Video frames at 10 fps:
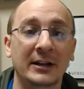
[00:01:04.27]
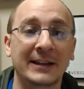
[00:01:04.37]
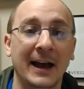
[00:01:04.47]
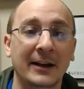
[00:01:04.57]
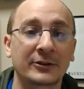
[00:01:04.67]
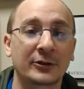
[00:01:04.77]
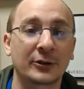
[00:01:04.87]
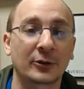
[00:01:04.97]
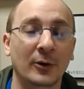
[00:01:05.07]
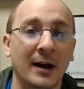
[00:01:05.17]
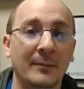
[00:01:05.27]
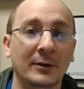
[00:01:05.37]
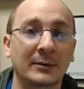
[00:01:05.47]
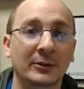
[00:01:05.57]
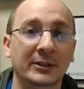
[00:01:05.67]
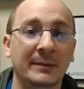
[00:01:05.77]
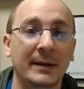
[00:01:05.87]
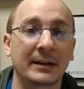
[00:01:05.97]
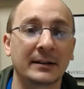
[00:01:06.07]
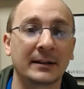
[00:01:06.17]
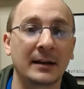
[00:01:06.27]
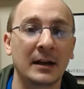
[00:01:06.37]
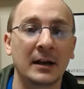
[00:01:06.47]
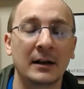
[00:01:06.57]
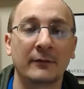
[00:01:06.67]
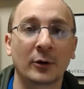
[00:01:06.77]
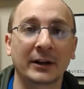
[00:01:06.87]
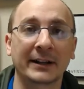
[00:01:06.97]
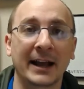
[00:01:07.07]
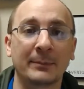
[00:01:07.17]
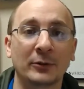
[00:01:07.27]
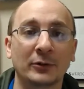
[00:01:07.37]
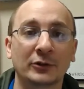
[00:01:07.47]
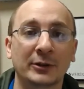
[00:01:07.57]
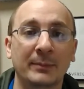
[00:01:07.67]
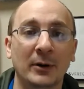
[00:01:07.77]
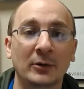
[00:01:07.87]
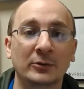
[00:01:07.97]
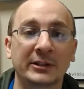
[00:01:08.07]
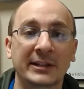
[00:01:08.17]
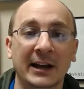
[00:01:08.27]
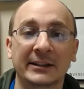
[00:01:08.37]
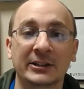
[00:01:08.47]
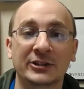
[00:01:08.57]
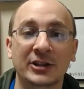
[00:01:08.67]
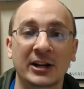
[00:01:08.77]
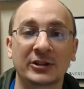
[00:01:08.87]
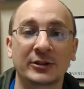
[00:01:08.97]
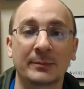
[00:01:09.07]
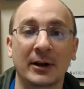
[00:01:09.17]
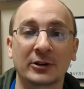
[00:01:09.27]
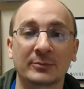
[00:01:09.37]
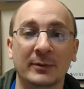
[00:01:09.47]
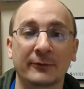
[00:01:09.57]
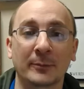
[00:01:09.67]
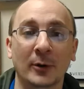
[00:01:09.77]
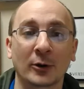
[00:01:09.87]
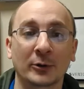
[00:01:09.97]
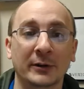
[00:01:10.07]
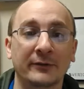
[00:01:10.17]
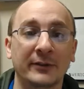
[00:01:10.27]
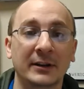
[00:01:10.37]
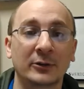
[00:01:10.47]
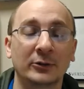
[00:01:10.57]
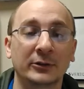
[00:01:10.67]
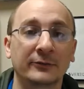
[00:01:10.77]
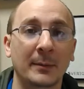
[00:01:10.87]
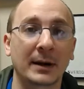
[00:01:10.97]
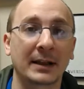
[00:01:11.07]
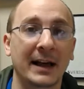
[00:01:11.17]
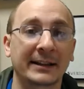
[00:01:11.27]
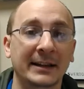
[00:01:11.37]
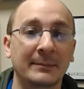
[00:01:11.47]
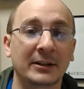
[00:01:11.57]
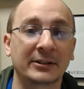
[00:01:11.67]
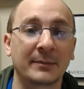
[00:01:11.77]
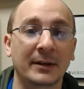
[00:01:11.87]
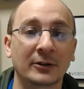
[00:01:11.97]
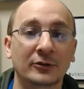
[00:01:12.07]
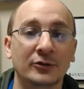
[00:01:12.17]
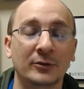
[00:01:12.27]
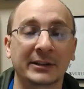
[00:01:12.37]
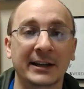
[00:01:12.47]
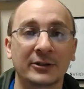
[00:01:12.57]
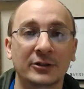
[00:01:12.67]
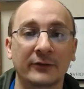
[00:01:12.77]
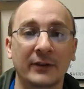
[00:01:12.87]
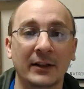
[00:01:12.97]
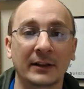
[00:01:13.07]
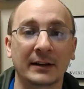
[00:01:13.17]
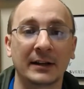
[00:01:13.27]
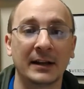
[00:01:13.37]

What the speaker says: attached to the crime when it was committed. For example, suppose Texas changed the punishment for burglary of vehicles from a Class A misdemeanor to a state jail felony.